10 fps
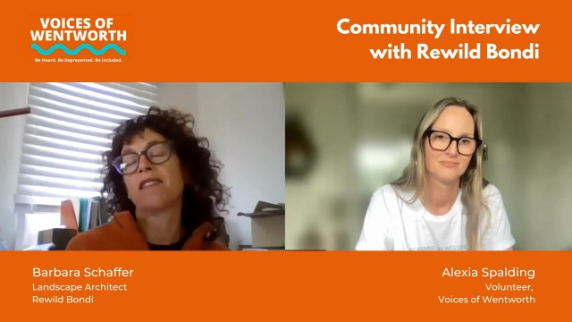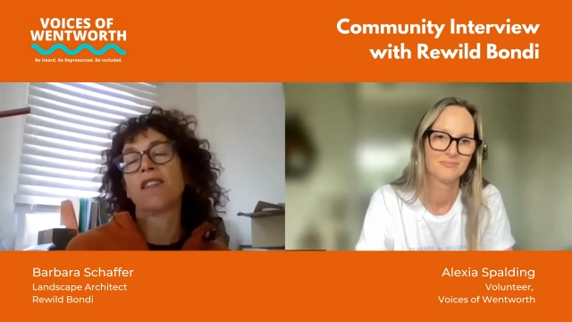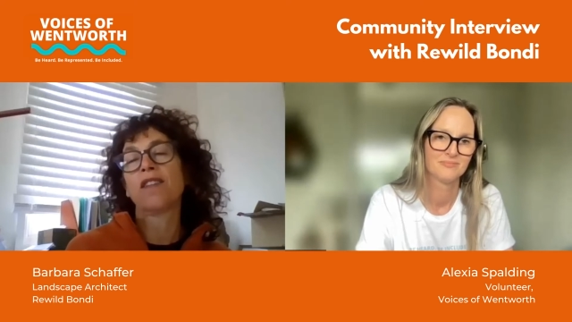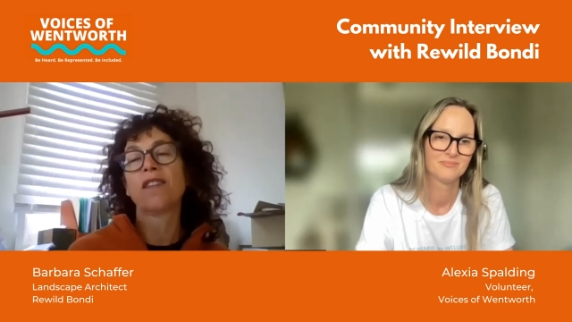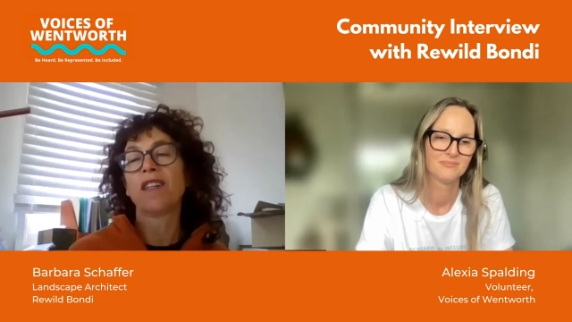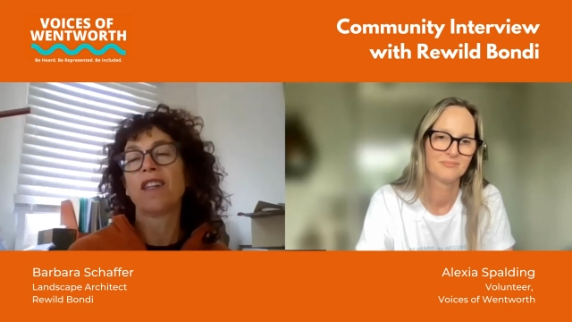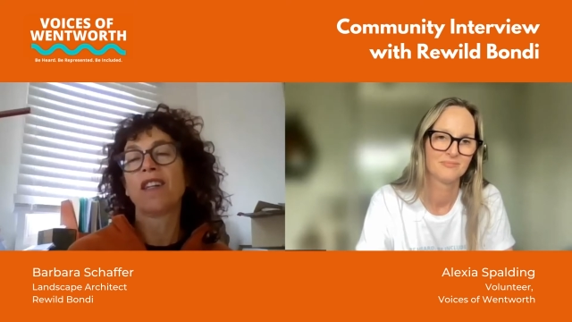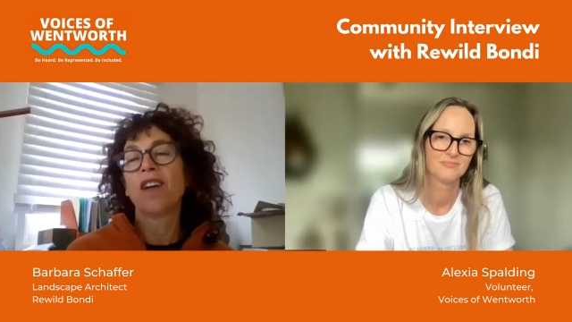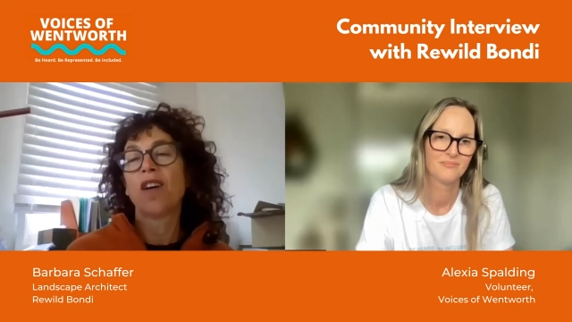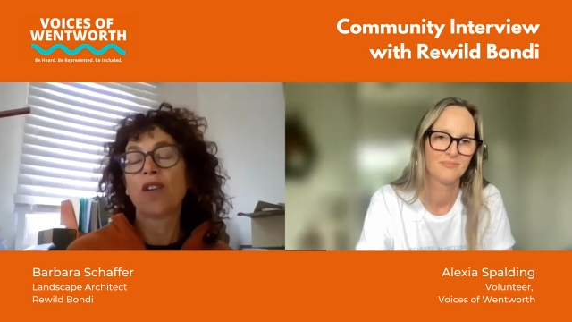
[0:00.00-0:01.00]
Speaker 1: you know,
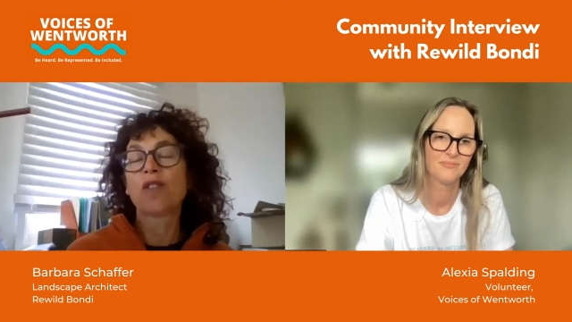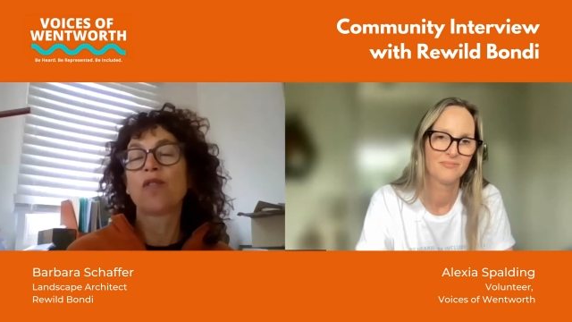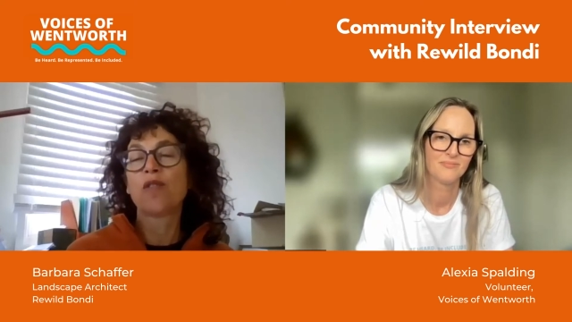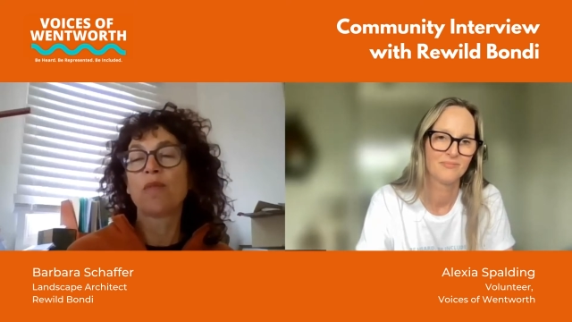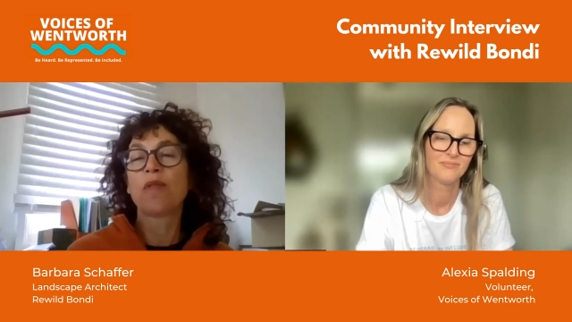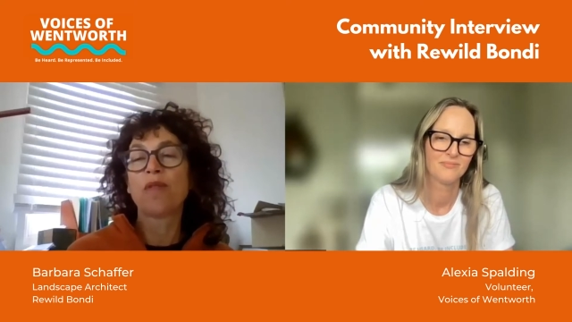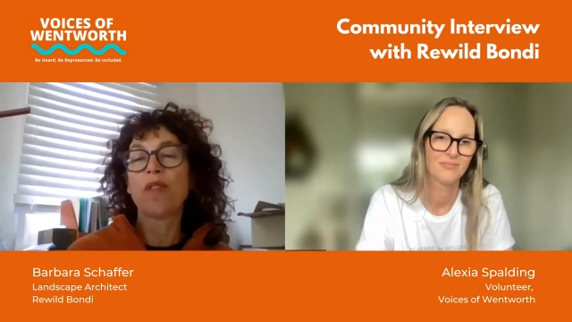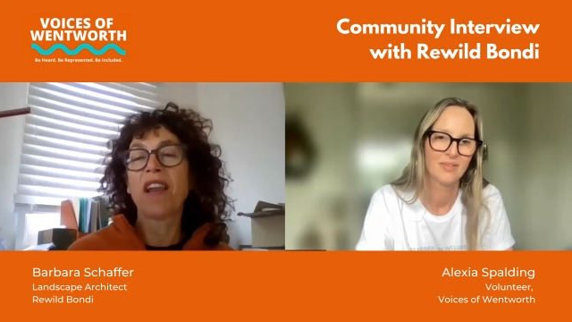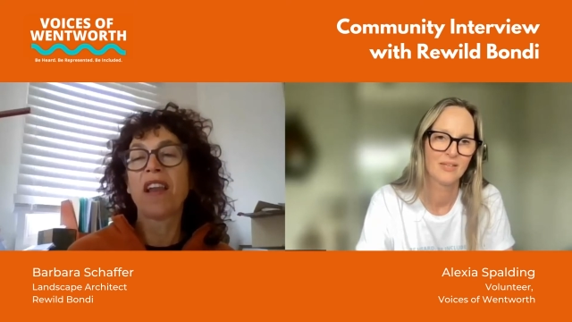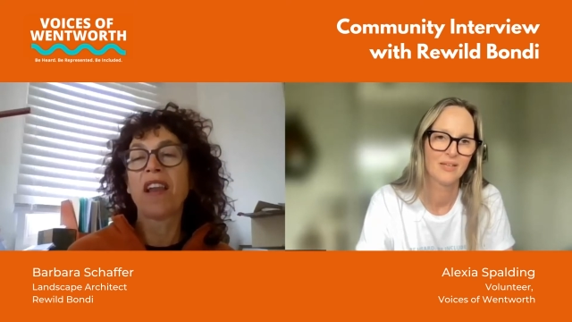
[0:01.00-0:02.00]
are suitable for
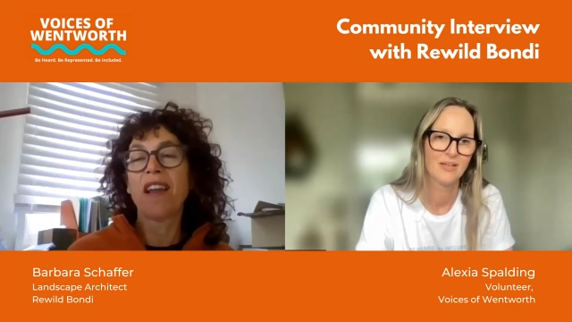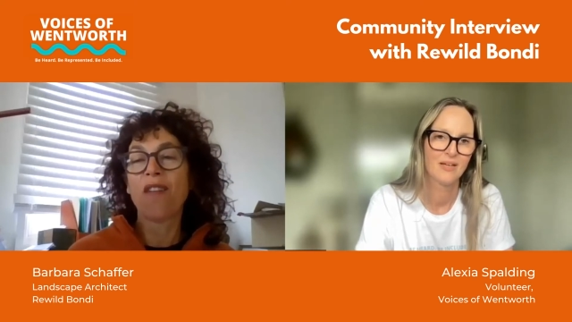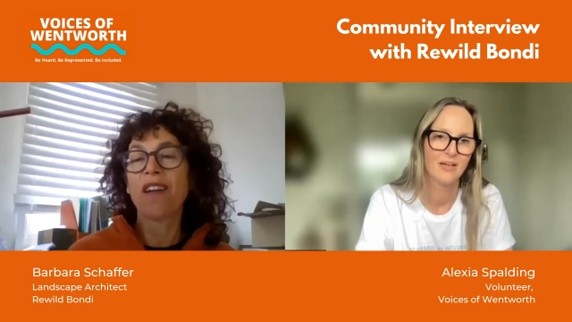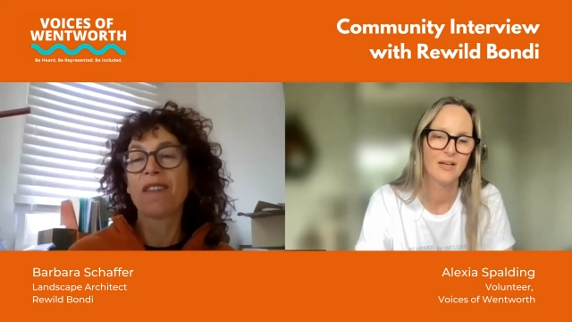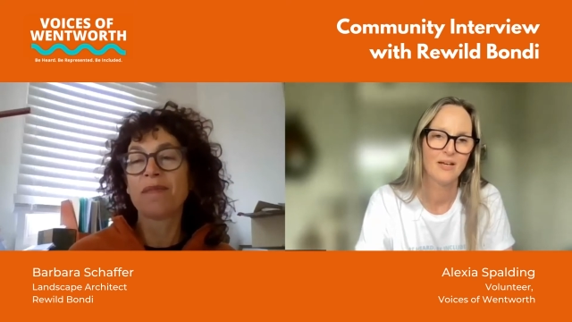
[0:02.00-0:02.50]
that area.